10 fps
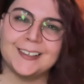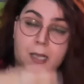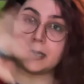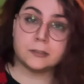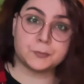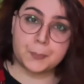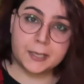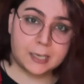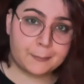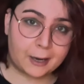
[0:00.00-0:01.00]
And
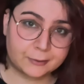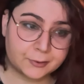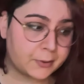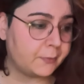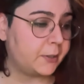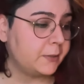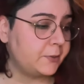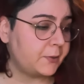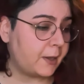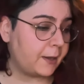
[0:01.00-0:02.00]
speaking about
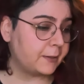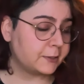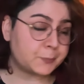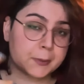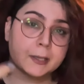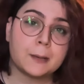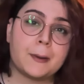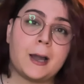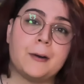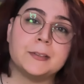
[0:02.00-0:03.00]
rivers and speaking
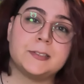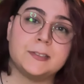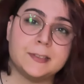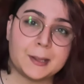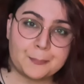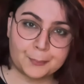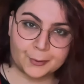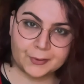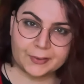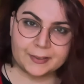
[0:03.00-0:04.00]
about the
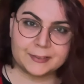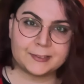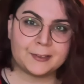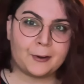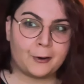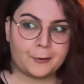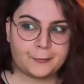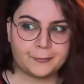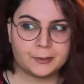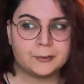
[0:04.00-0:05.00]
importance
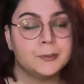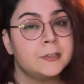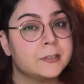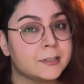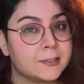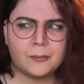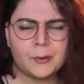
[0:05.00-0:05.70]
of resources,